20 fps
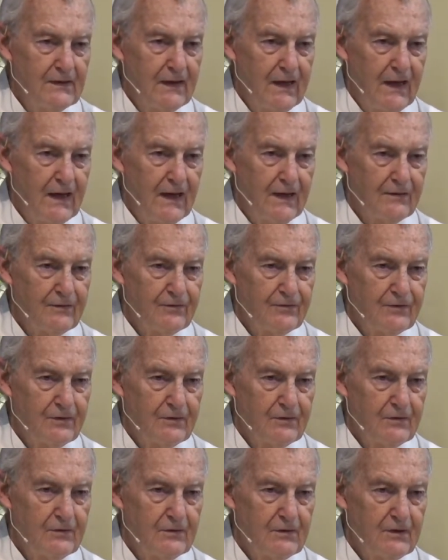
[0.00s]
And
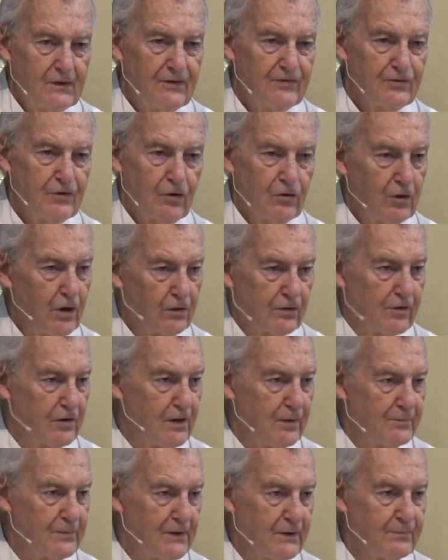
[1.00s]
he's no longer
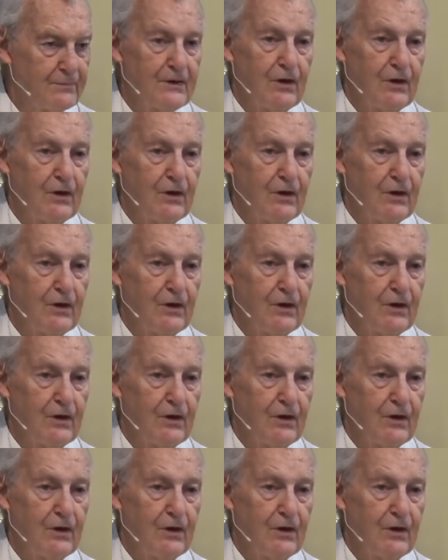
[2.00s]
Habib.